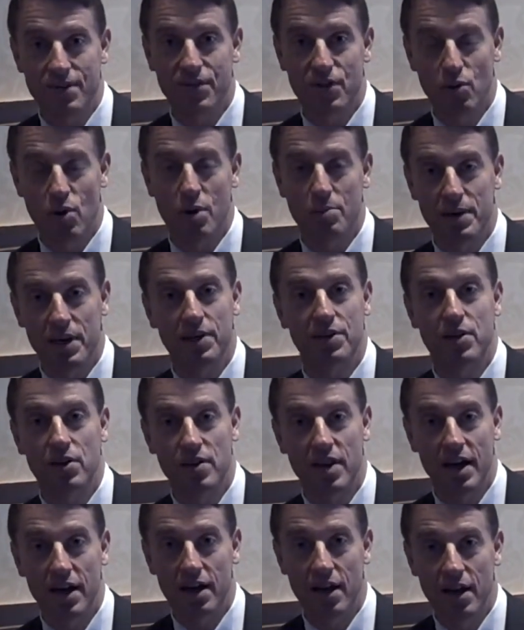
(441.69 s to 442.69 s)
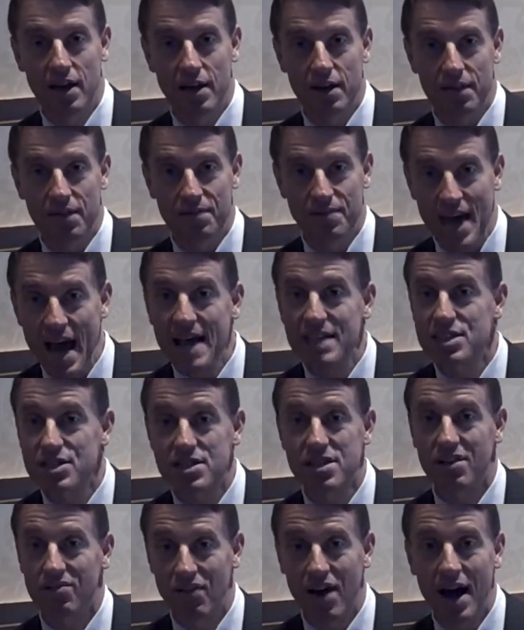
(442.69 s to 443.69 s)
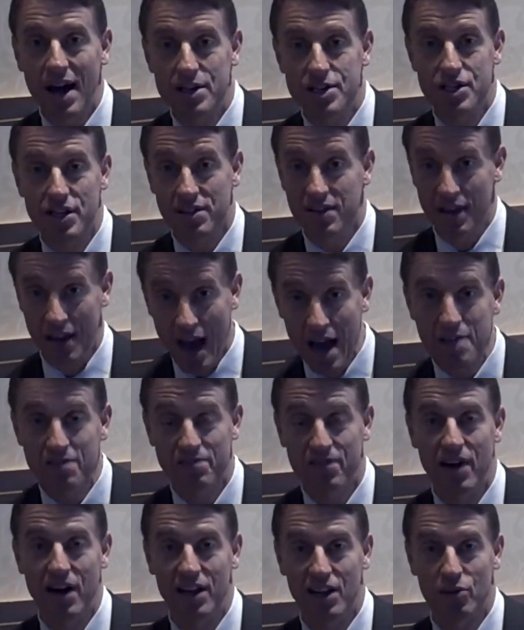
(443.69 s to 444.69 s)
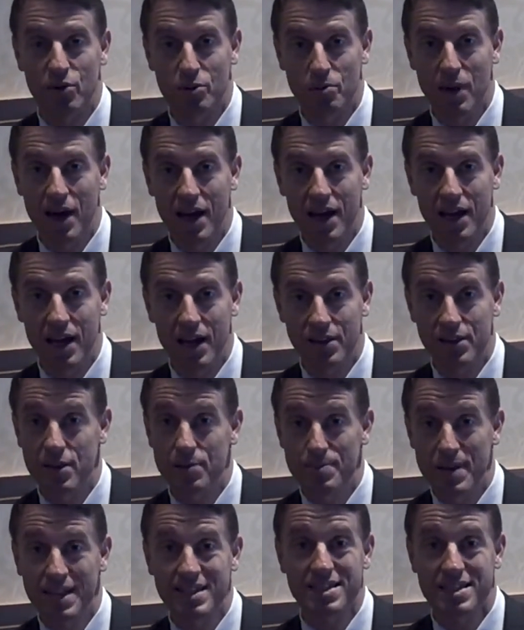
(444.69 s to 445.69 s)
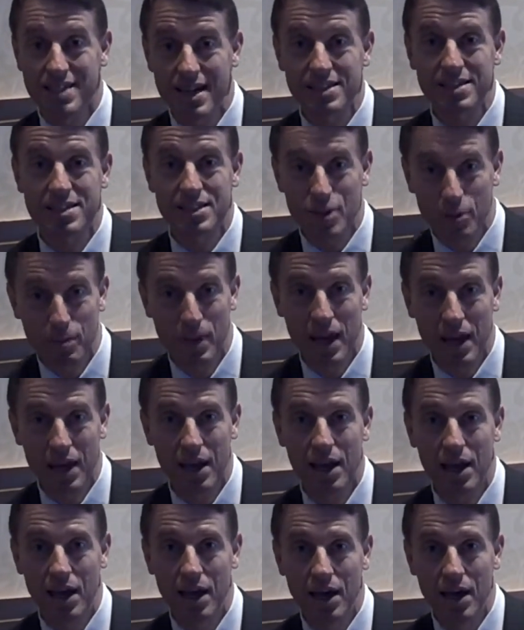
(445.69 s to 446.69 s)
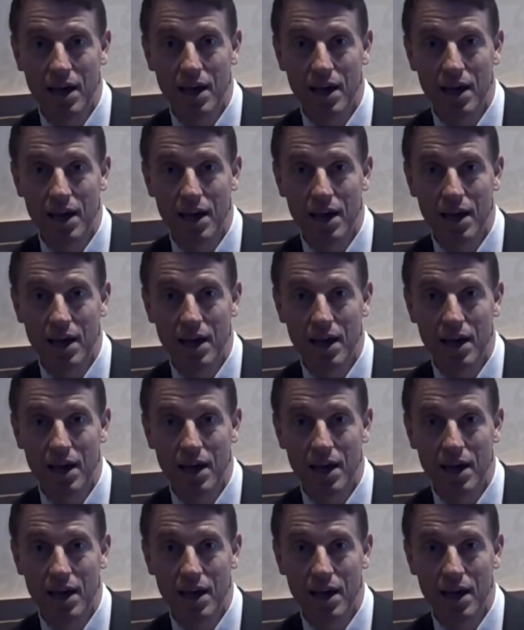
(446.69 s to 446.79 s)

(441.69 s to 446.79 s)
if you want me to do that, that's the logic that I follow in my head that makes sense to me.